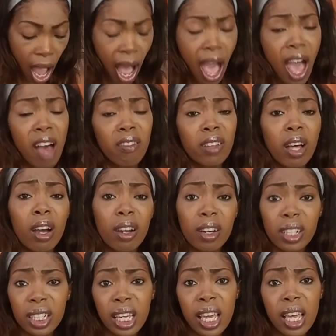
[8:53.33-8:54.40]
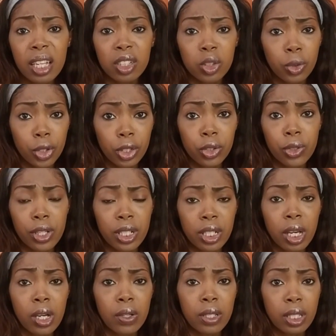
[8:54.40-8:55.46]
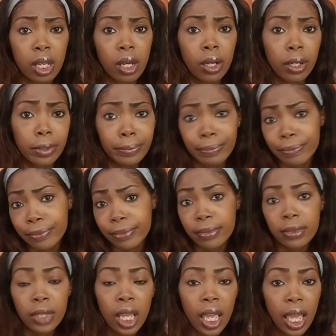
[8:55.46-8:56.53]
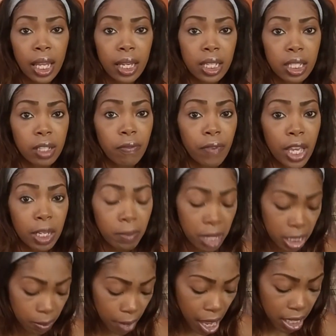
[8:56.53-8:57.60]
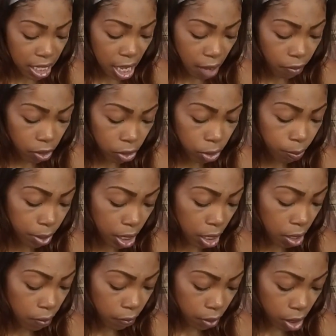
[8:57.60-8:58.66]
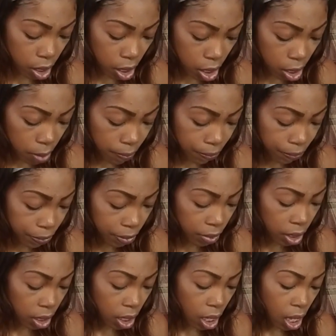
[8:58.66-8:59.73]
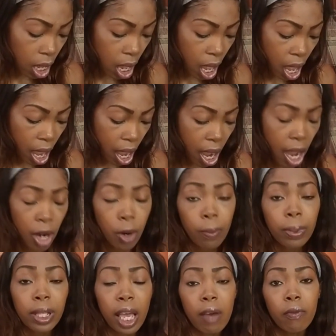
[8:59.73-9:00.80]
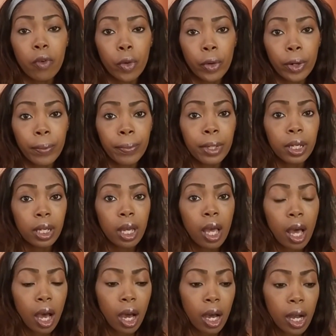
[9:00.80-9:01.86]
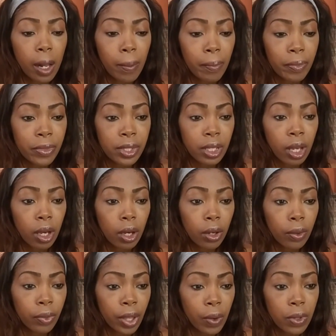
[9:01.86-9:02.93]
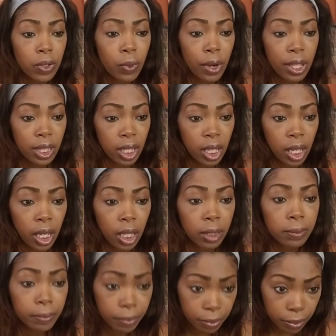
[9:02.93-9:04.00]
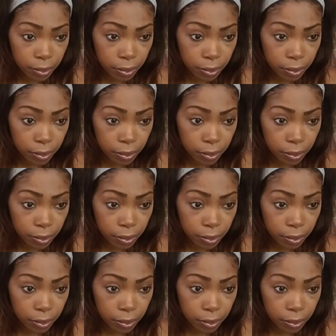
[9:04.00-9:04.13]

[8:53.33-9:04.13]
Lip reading: I have longer legs, shorter torso, so it doesn't affect me as bad to have a little bit of a higher platform. So that was one thing.